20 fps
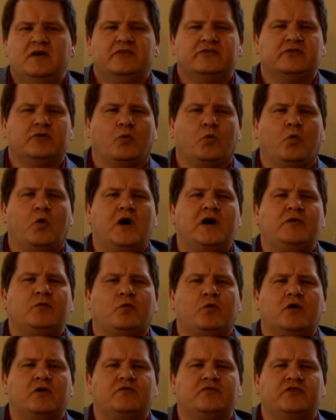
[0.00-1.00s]
So, what
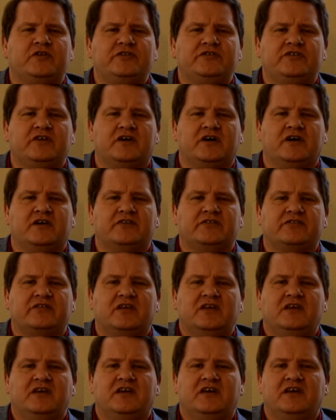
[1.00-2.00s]
warfarin does
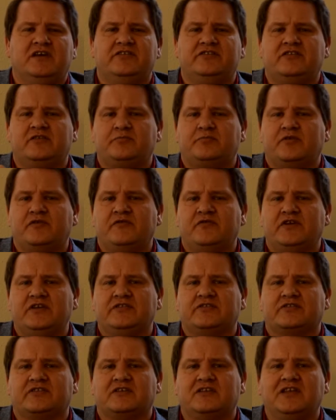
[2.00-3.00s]
is it
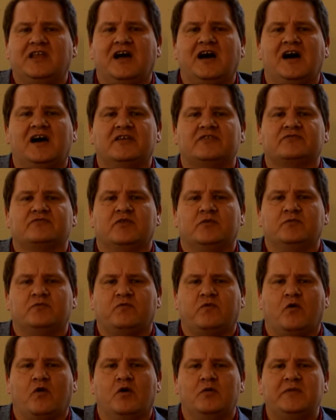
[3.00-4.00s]
prevents clots from
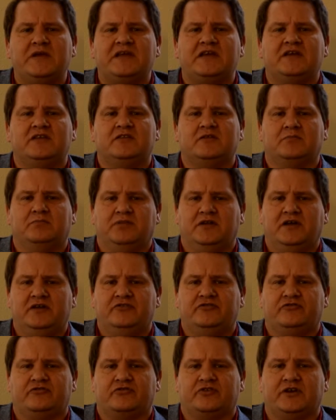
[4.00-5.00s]
forming in the
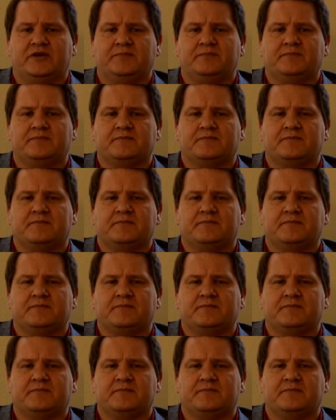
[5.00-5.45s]
bloodstream.